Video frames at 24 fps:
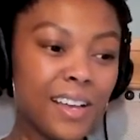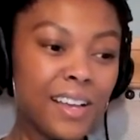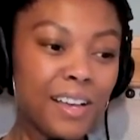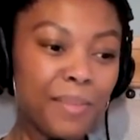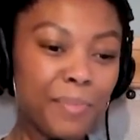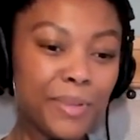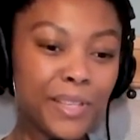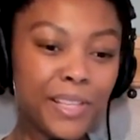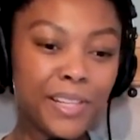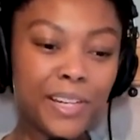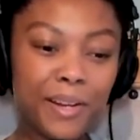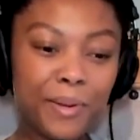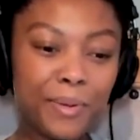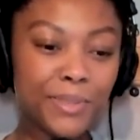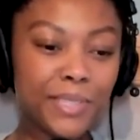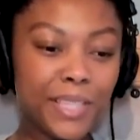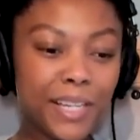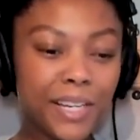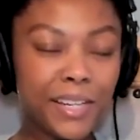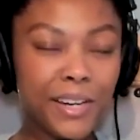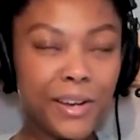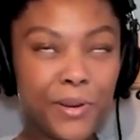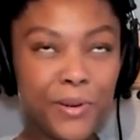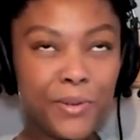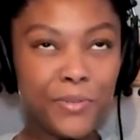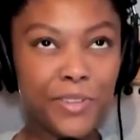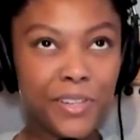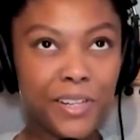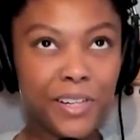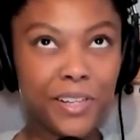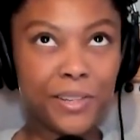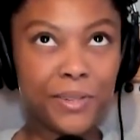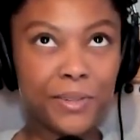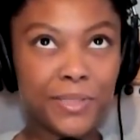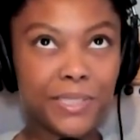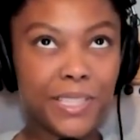But then I was like, no,
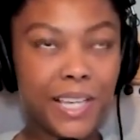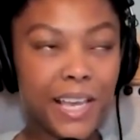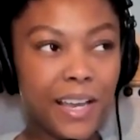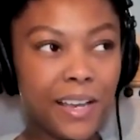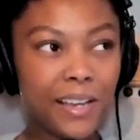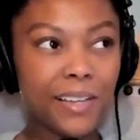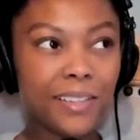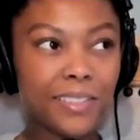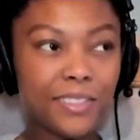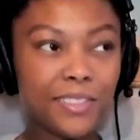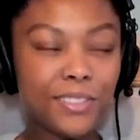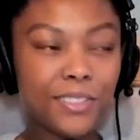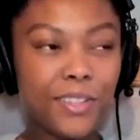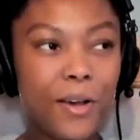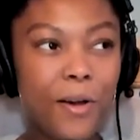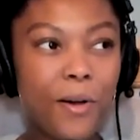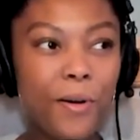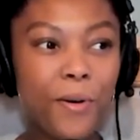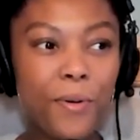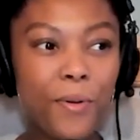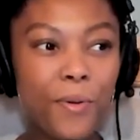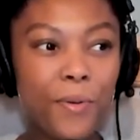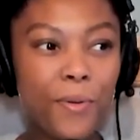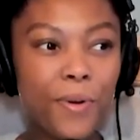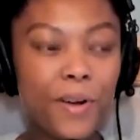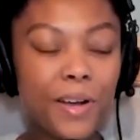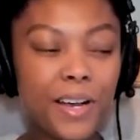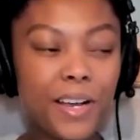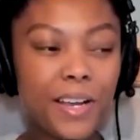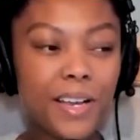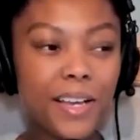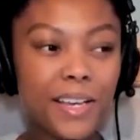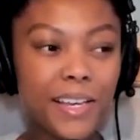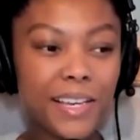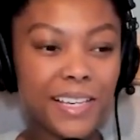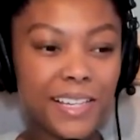video is king. So
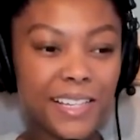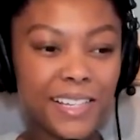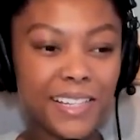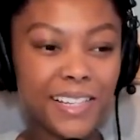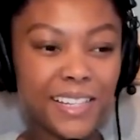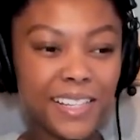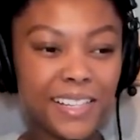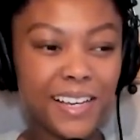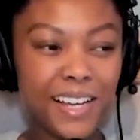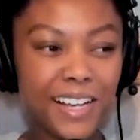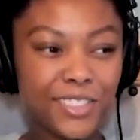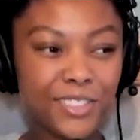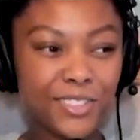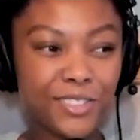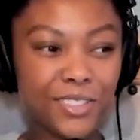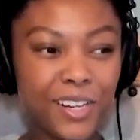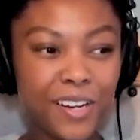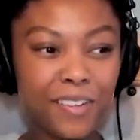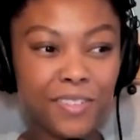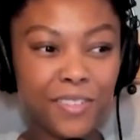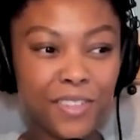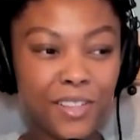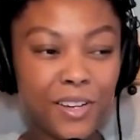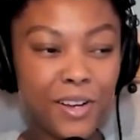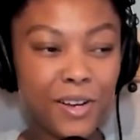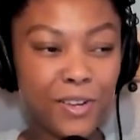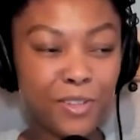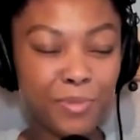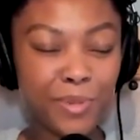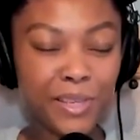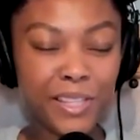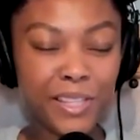I just got off the call with my